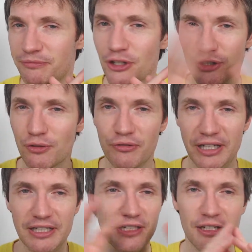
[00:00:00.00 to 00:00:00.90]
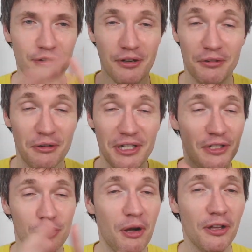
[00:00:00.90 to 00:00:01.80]
first of all, Rick, you don't
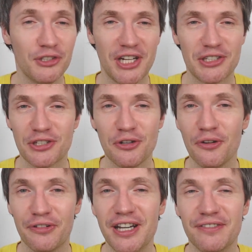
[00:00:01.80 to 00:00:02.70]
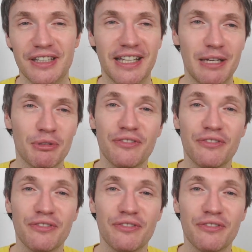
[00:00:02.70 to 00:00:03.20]
need to apologise at all for anything like that.